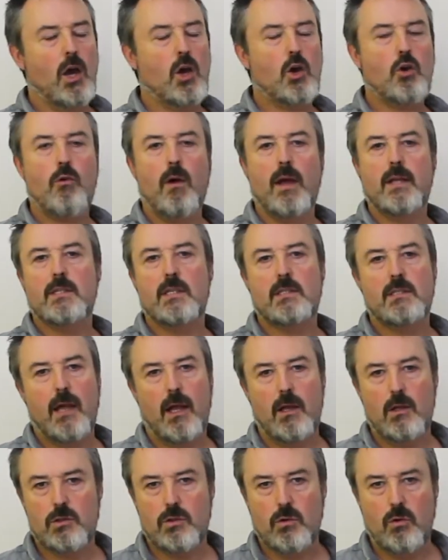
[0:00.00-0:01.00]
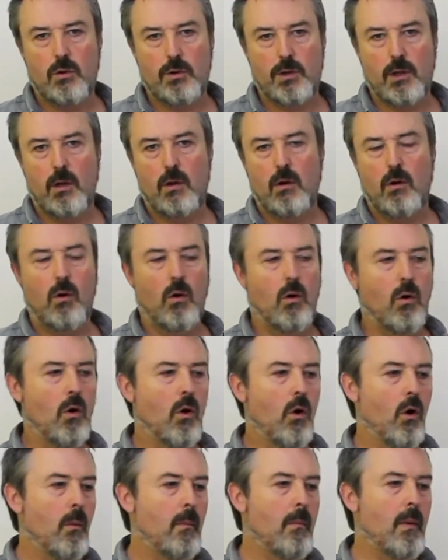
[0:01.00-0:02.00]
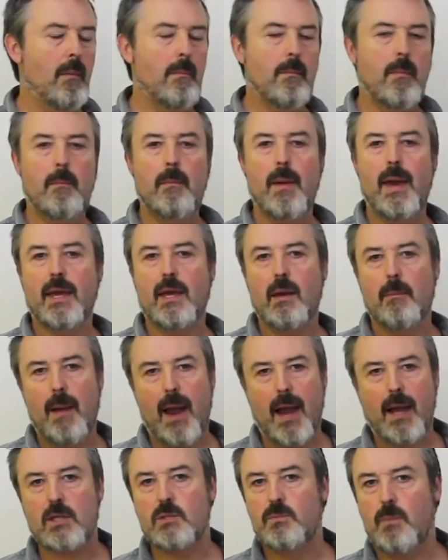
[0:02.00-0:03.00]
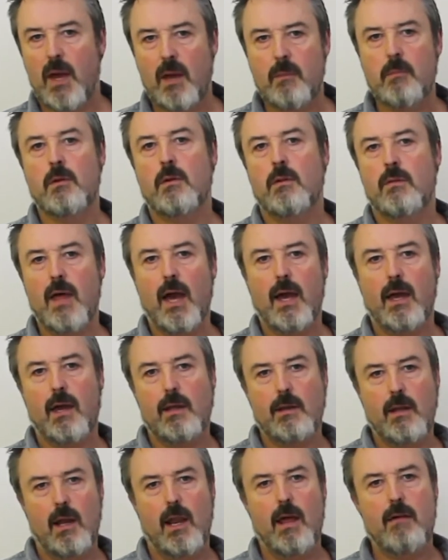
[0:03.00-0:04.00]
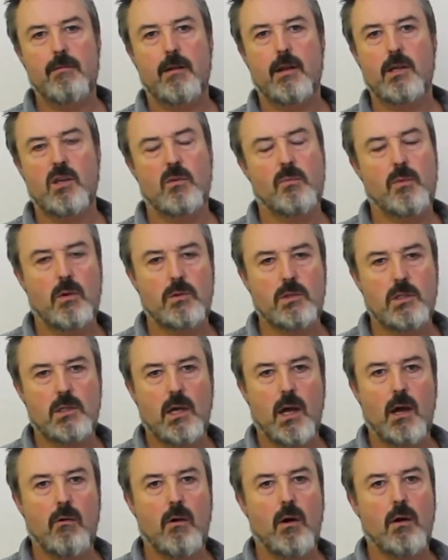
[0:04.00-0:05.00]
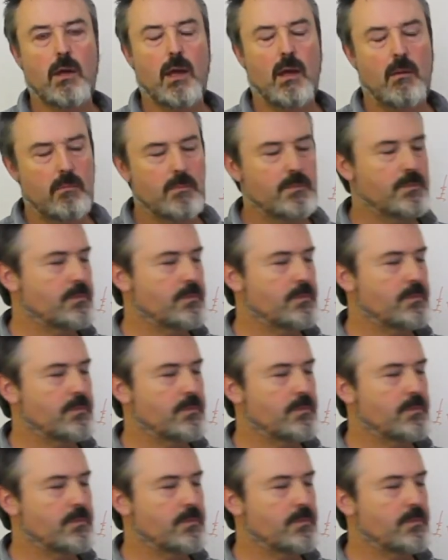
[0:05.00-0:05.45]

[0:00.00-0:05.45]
create a sales order or make a backs payment, that kind of level in your process hierarchy.